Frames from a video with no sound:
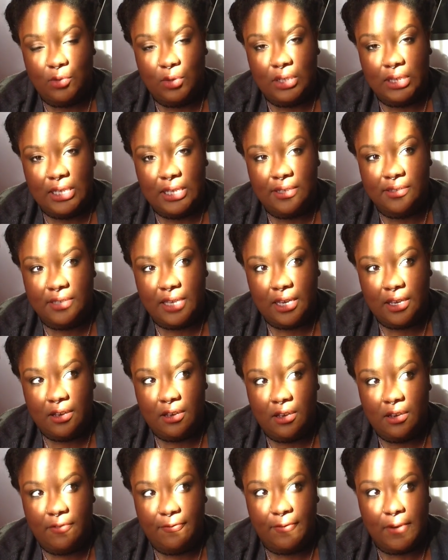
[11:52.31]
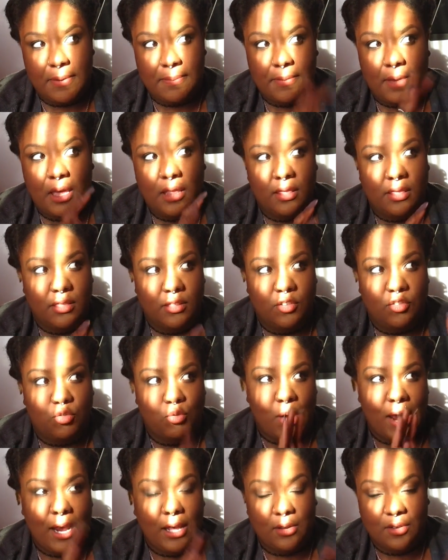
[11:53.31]
or at least like a free month
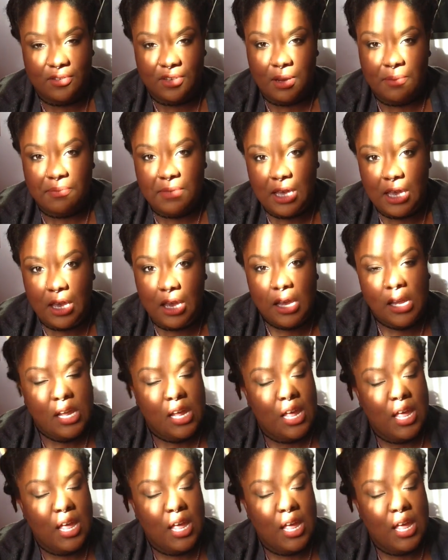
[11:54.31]
trial or something.